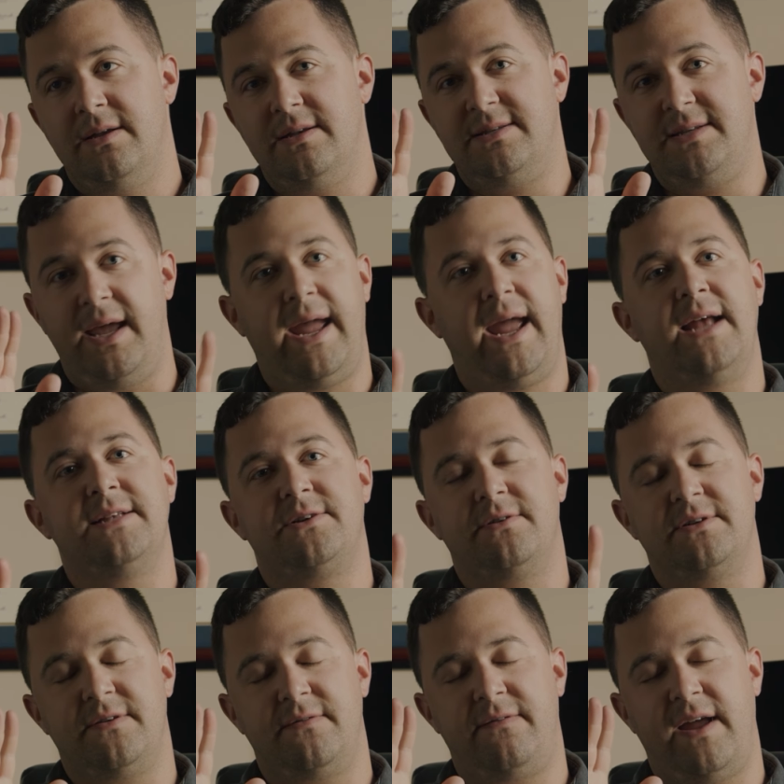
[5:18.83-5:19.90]
Dehancer
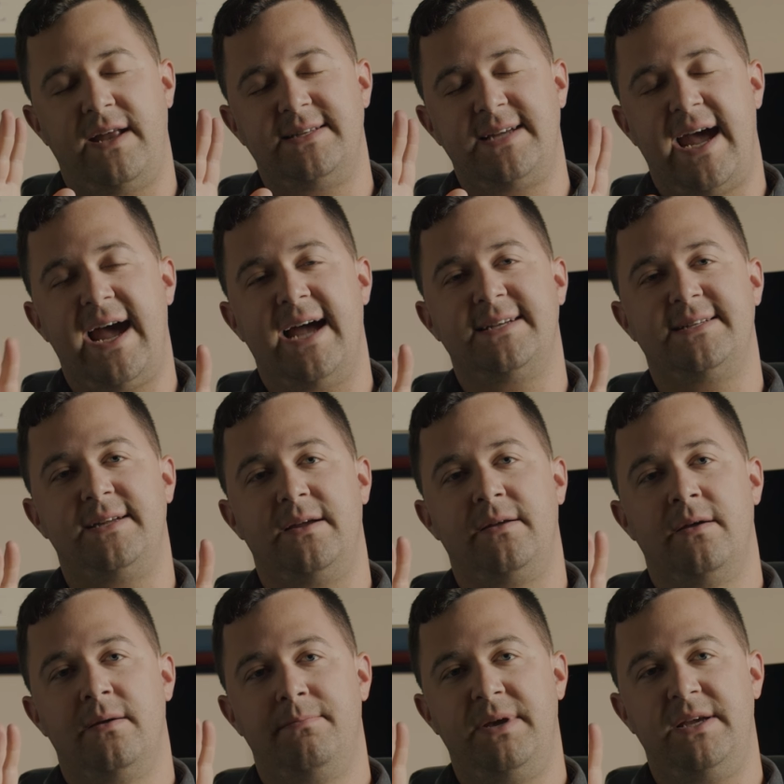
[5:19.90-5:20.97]
is a fantastic
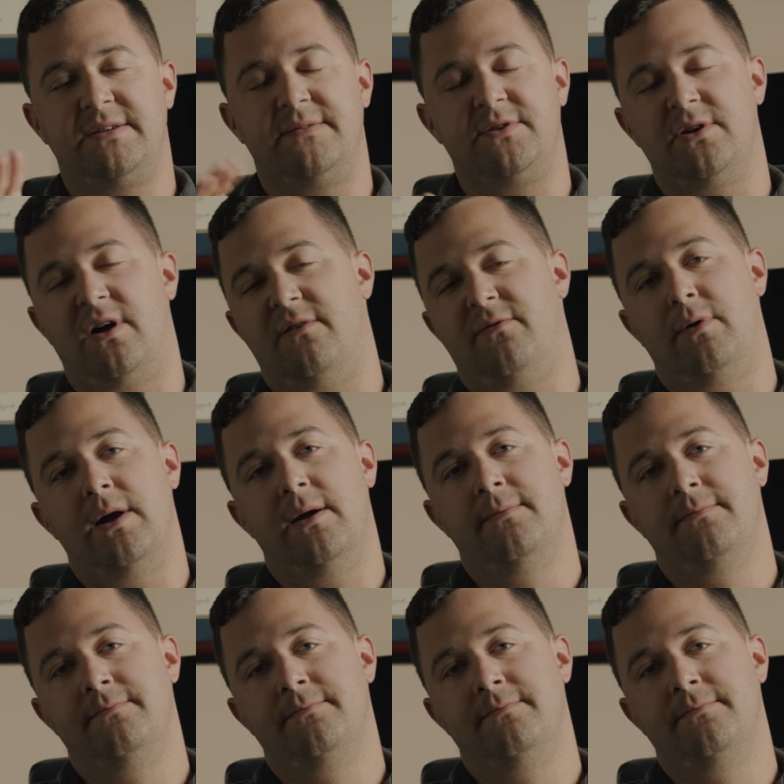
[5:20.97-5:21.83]
piece of software.